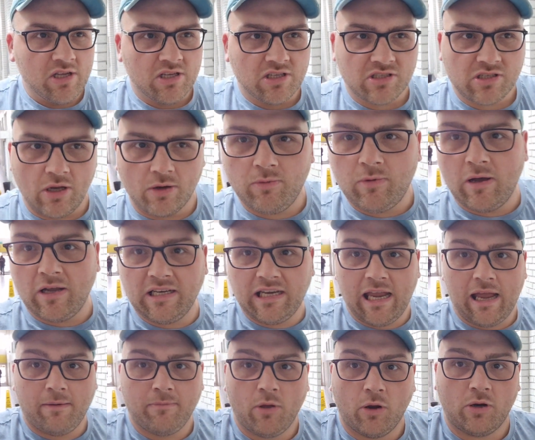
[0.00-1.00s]
So, uh,
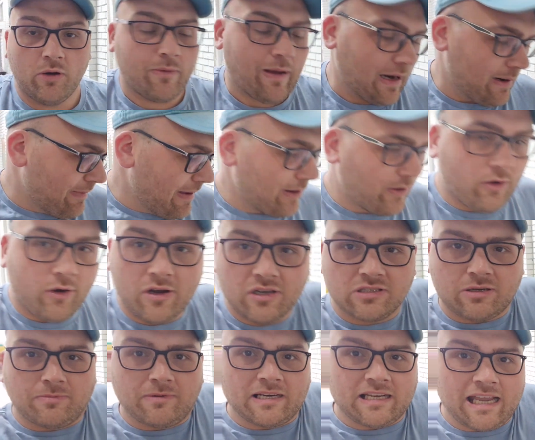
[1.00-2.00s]
yeah, I'm not going to hang about,
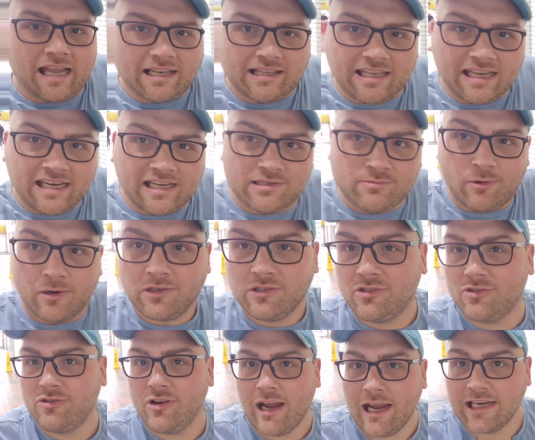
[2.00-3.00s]
guys. I'm going to get these ones
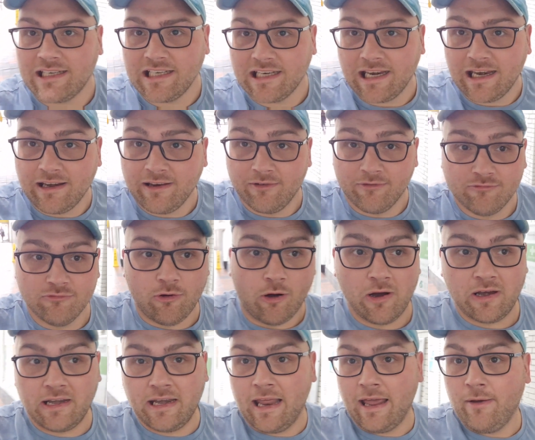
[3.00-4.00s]
traded in
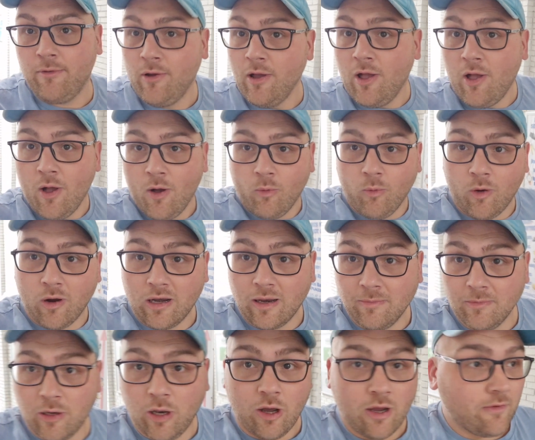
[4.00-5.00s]
right now while
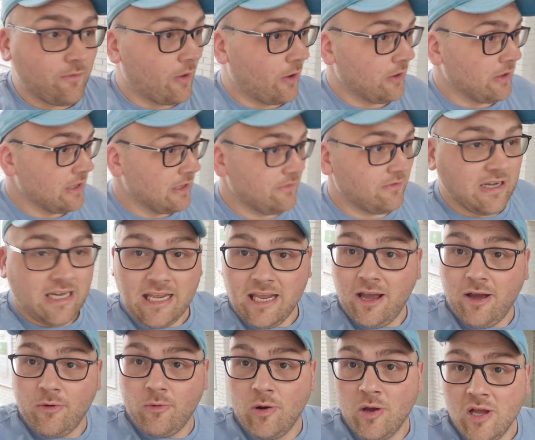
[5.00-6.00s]
I'm live on the
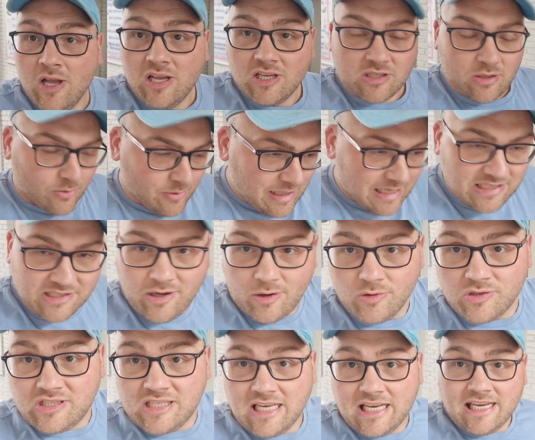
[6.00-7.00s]
video. So, let's go
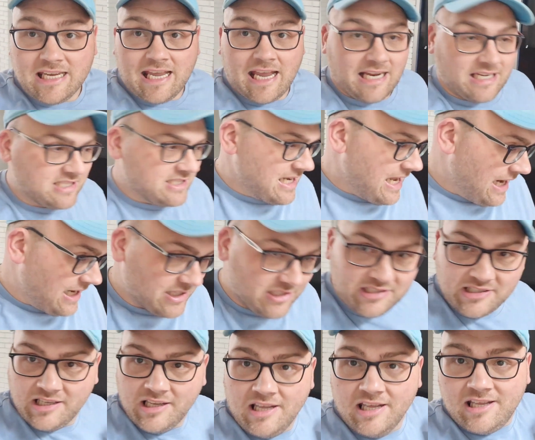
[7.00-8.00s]
CEX
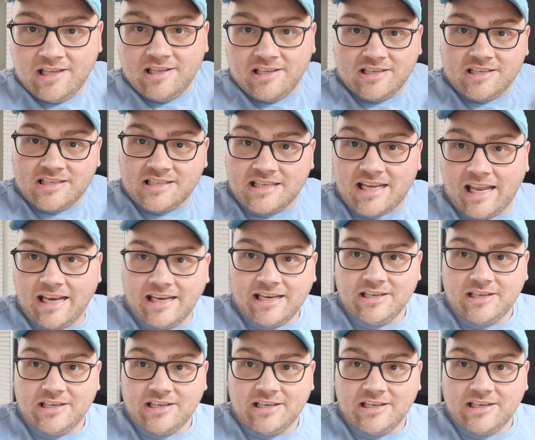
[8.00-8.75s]
next. Let's get